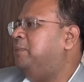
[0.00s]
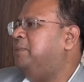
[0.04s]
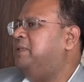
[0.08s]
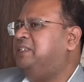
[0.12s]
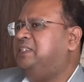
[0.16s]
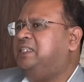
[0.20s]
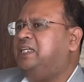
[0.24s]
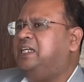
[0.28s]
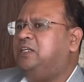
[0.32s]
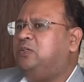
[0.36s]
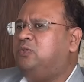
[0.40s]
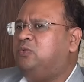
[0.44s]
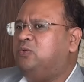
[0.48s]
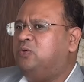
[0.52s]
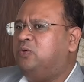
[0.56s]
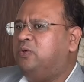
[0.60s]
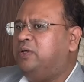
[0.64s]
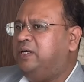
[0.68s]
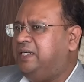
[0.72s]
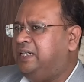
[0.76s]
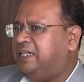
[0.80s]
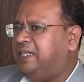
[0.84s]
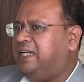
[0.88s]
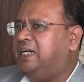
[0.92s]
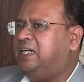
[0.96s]
is that to go
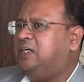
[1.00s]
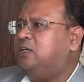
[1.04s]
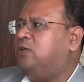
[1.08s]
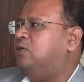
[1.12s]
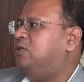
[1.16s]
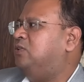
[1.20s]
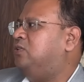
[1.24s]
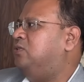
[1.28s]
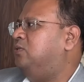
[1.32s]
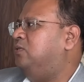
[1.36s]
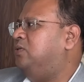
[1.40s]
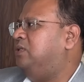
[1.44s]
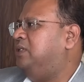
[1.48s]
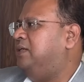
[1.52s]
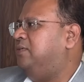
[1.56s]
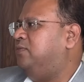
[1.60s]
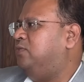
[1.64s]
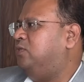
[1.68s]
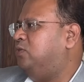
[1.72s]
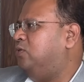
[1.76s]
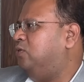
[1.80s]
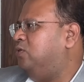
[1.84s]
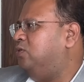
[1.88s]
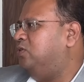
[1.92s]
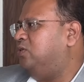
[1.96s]
indirect also they have to
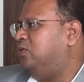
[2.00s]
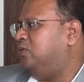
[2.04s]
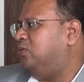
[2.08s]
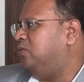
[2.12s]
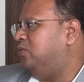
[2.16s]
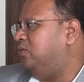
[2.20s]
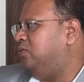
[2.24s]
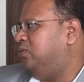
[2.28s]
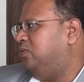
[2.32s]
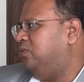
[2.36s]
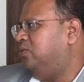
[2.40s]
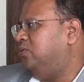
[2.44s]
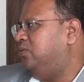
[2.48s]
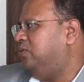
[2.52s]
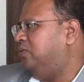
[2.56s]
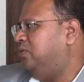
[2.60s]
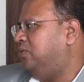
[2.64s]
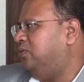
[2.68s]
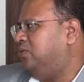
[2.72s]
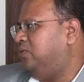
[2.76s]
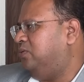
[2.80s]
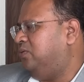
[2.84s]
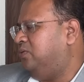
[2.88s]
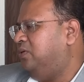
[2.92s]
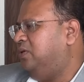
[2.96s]
go through
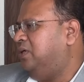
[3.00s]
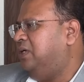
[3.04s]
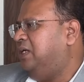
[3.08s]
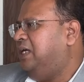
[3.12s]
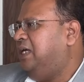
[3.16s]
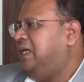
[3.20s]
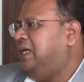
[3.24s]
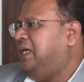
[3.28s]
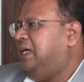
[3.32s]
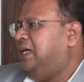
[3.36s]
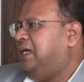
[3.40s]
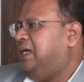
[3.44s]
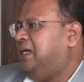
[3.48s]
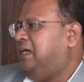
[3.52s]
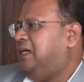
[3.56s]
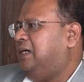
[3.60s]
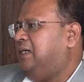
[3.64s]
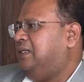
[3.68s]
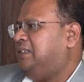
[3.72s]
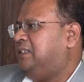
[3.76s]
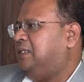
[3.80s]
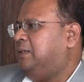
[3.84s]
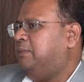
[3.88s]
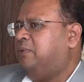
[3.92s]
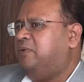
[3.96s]

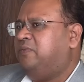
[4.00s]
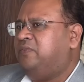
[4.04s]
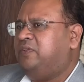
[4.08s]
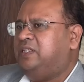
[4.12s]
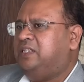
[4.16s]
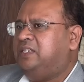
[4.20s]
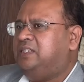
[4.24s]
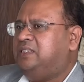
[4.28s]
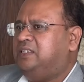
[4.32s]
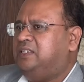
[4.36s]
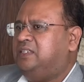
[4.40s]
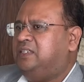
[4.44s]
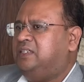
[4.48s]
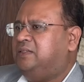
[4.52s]
some of these